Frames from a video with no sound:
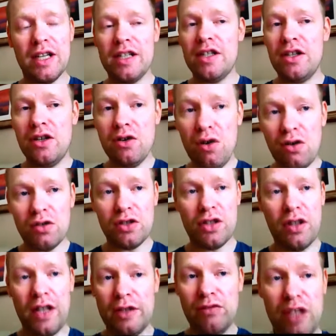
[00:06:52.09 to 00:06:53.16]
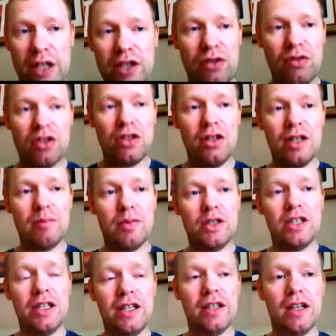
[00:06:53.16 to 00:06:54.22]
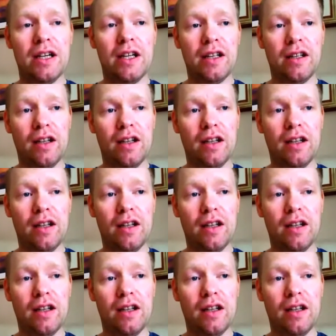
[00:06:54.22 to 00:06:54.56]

It's not so they read your site particularly.